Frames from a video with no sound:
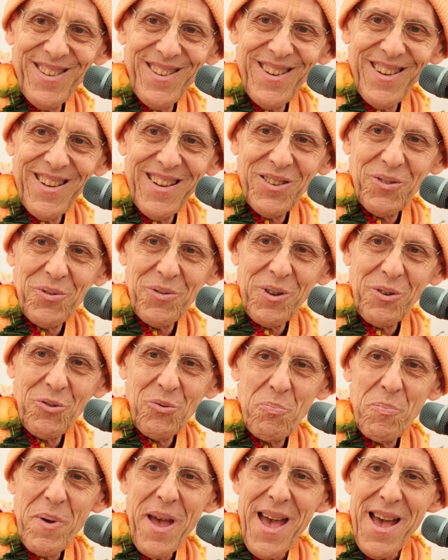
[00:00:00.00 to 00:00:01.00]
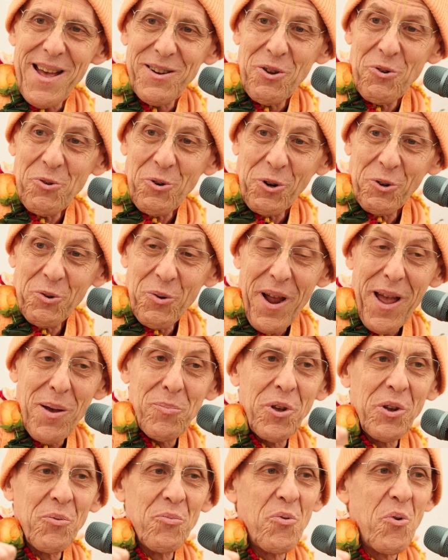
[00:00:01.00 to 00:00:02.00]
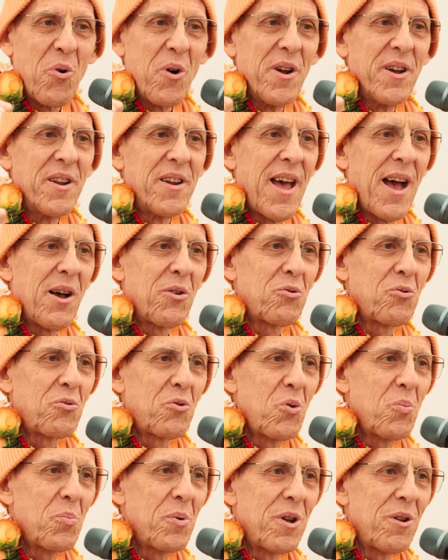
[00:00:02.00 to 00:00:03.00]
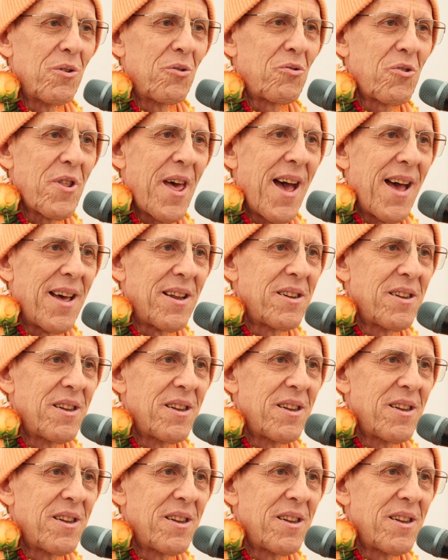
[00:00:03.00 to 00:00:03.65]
It's bad and you're grabbing for it. How stupid is that?